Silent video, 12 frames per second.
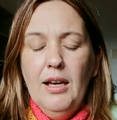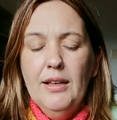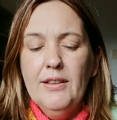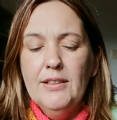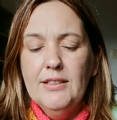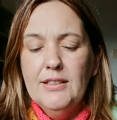
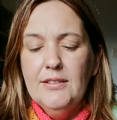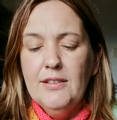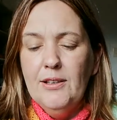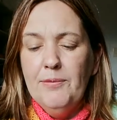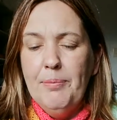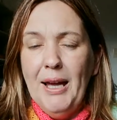
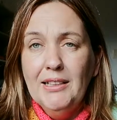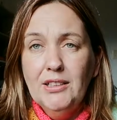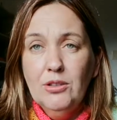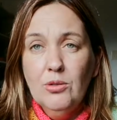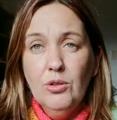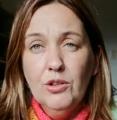The pattern
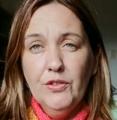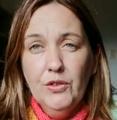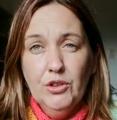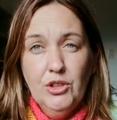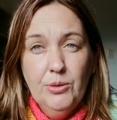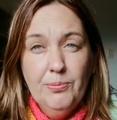calls for
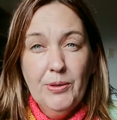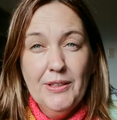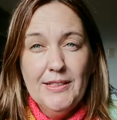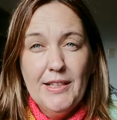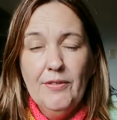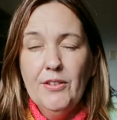
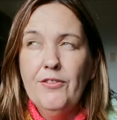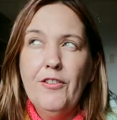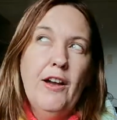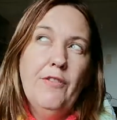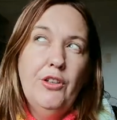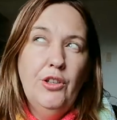2.75.